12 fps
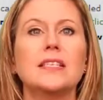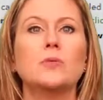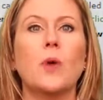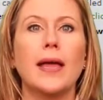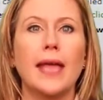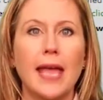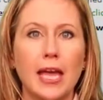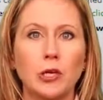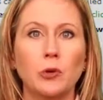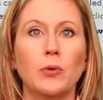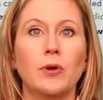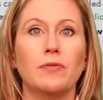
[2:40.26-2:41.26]
is why
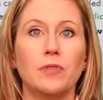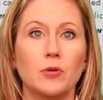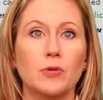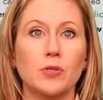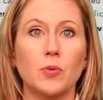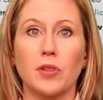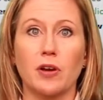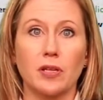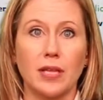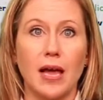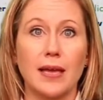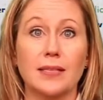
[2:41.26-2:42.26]
annual reviews with our
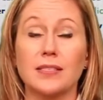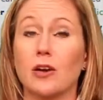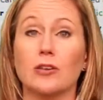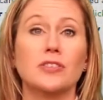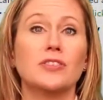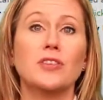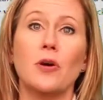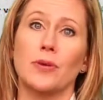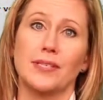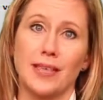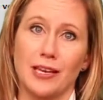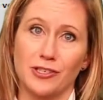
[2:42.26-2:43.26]
clients are so
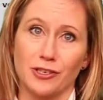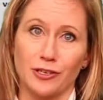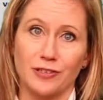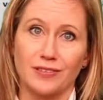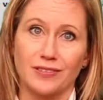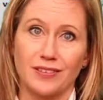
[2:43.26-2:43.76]
essential.